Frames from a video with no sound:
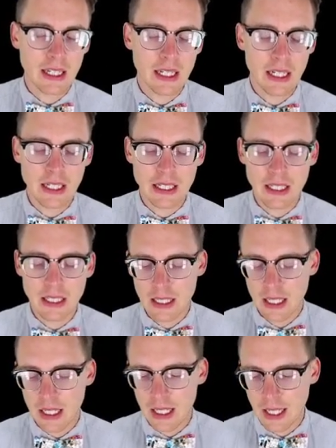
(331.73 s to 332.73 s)
And
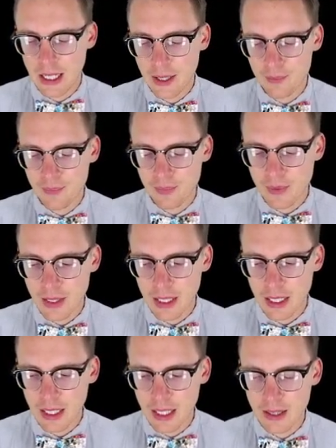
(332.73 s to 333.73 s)

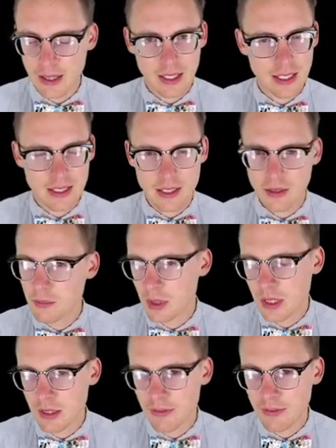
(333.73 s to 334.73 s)
I think that's
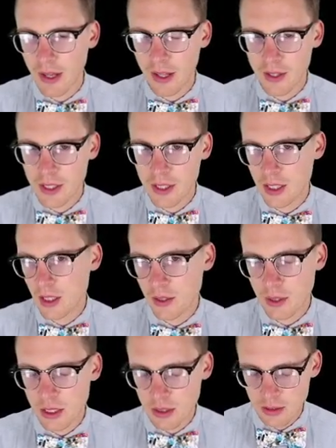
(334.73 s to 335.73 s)
completely valid in
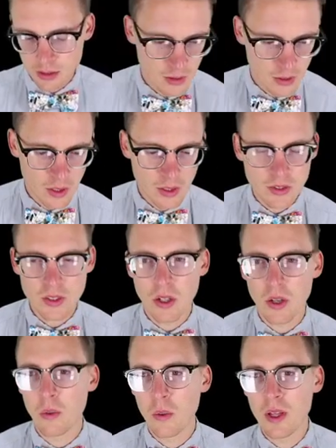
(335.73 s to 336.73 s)
Lua.
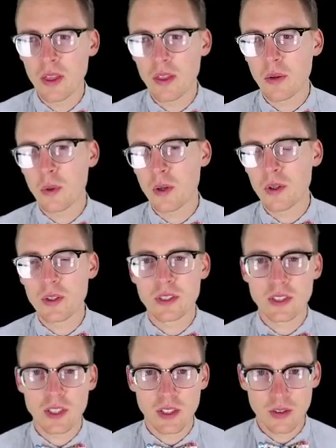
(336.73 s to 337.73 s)
So what in the world
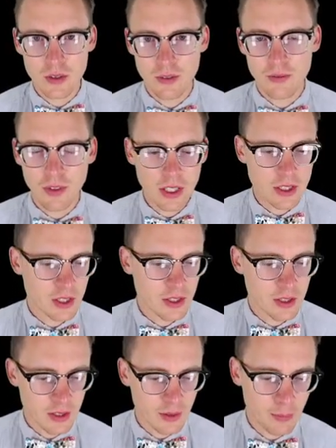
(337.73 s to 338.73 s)
is the use of
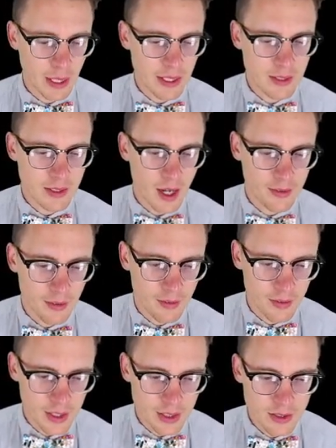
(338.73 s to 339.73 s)
functions? Based off of
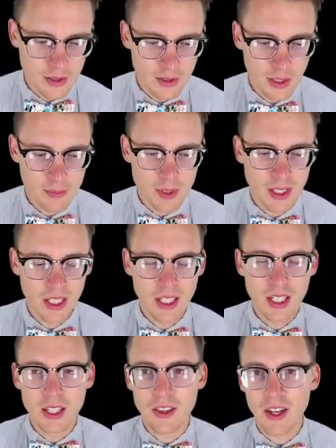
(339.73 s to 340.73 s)
this script,
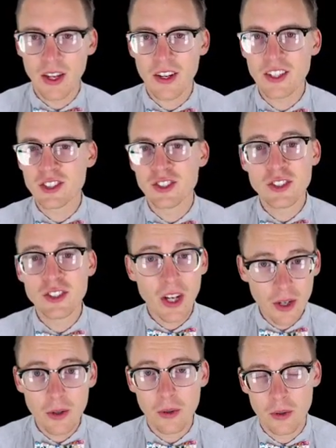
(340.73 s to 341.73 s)
there is
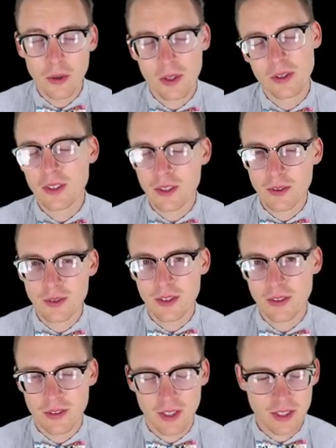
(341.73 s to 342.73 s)
no use
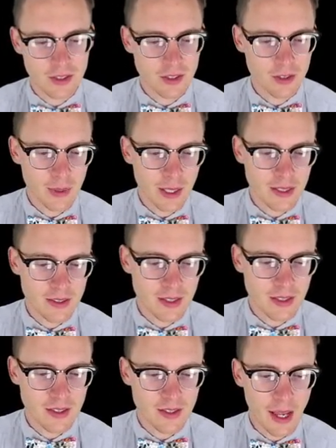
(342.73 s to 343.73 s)
of functions because
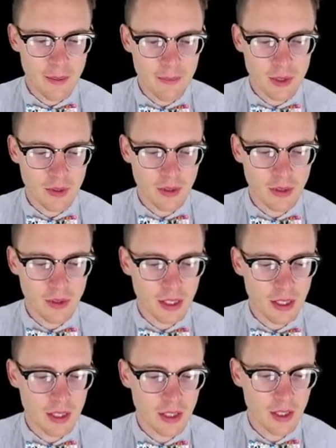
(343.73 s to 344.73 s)
this is
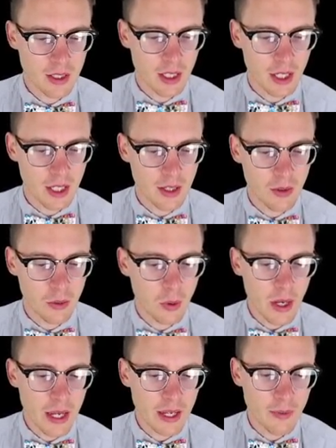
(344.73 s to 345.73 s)
absolutely
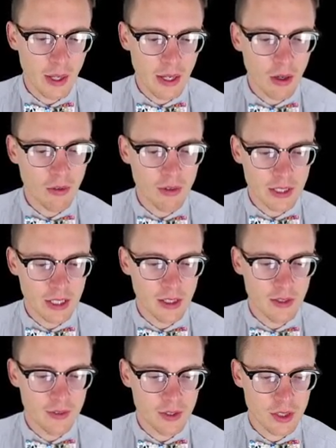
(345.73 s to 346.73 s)
way
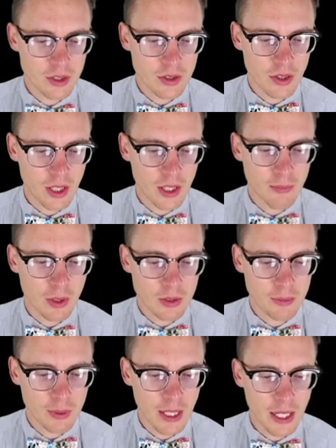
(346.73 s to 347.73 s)
overkill if you're just trying to
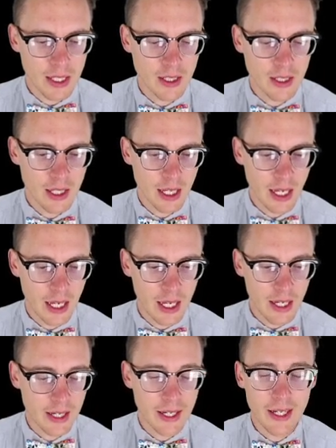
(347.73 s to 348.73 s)
multiply
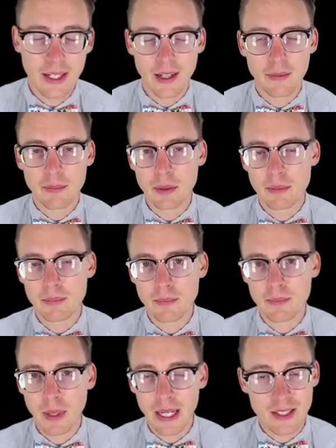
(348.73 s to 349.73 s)
a number
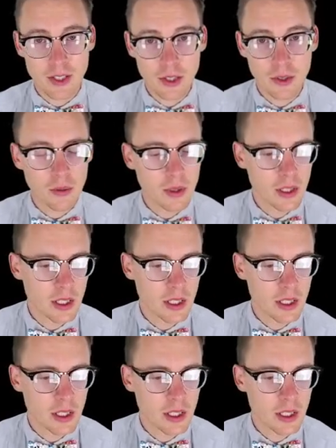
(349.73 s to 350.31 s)
by 2.